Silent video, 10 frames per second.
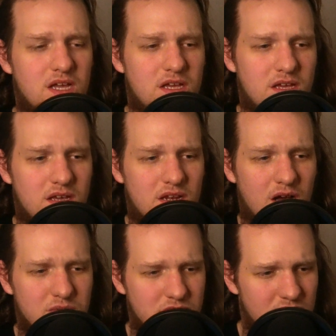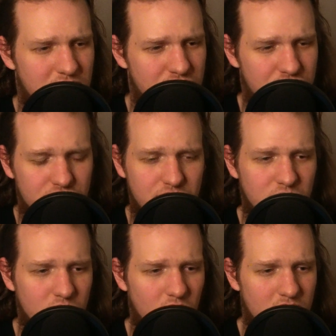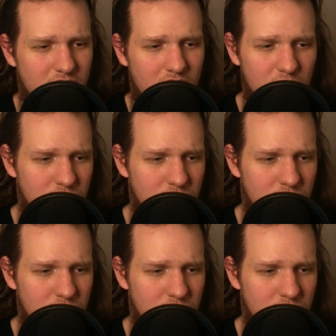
and I was on this gym workout